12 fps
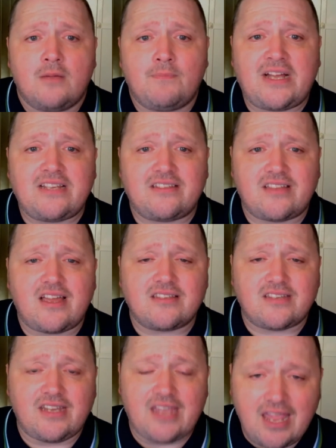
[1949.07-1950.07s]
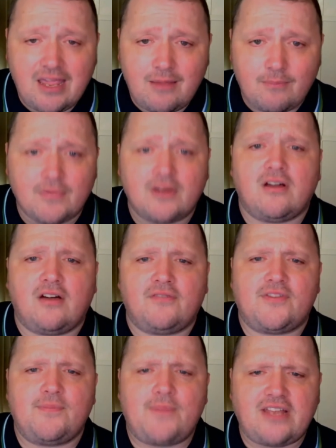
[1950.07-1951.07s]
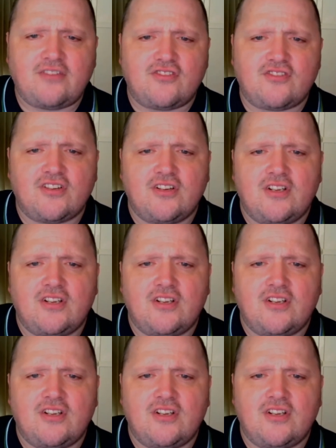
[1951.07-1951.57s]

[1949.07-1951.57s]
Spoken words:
by starting him off the bench,